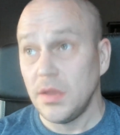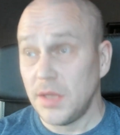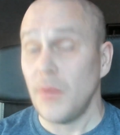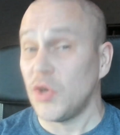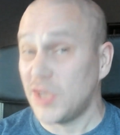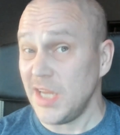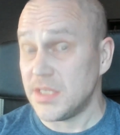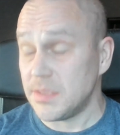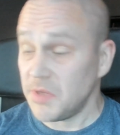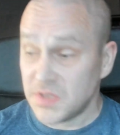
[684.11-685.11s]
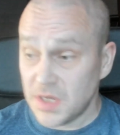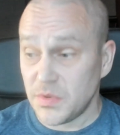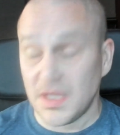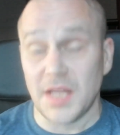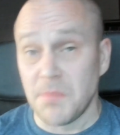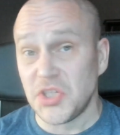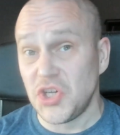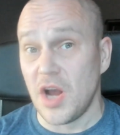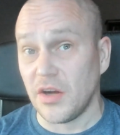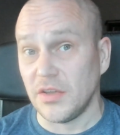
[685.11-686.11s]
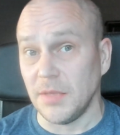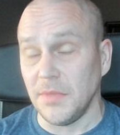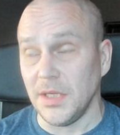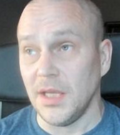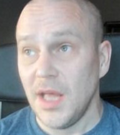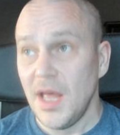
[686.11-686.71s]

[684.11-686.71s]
they were kids because they were that much younger than me.